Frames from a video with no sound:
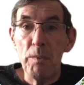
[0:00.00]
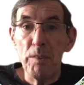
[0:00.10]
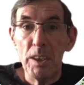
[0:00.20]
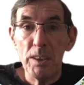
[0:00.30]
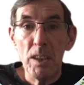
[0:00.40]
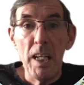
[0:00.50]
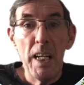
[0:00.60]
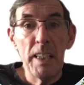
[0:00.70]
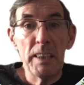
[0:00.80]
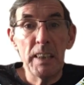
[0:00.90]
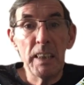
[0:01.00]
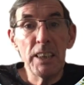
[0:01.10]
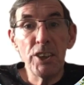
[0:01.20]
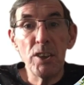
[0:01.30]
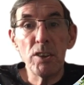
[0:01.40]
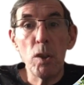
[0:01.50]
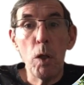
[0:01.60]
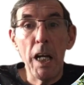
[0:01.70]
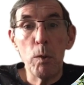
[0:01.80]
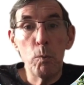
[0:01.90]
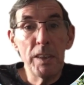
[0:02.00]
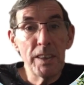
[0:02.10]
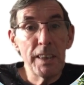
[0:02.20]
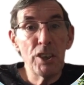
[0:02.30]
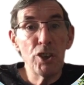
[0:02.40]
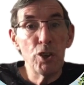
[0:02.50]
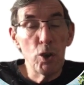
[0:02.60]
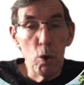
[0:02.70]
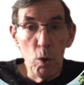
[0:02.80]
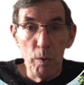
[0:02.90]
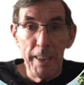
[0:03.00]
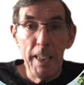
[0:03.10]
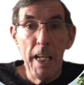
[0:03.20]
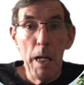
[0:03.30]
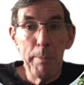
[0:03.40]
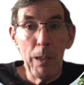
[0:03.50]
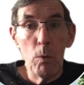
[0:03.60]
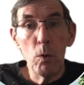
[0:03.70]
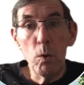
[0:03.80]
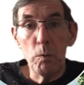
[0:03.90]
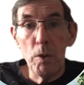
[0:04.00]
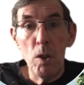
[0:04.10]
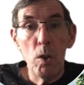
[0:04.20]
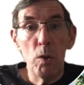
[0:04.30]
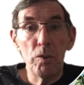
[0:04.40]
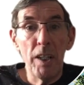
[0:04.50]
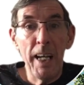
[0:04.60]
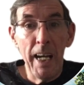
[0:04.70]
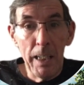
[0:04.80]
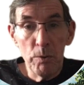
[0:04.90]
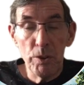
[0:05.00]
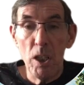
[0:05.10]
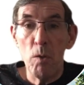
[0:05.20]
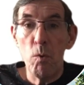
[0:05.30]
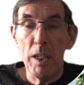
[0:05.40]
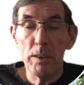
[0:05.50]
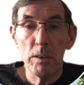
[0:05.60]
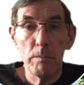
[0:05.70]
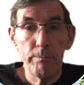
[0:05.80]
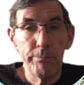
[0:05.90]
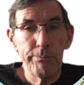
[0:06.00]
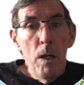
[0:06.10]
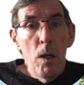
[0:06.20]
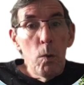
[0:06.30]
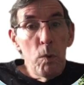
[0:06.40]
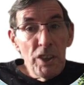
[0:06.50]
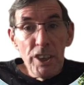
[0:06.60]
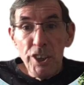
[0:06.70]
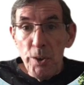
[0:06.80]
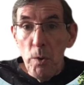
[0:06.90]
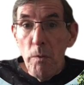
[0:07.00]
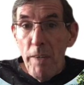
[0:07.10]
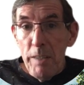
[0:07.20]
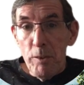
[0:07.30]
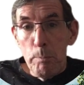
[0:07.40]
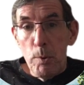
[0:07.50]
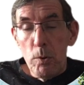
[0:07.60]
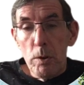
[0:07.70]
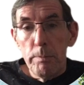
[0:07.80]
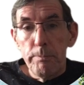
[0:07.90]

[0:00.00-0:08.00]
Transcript: novelists, a delicious and witty story about love under house arrest. Which is your favourite book?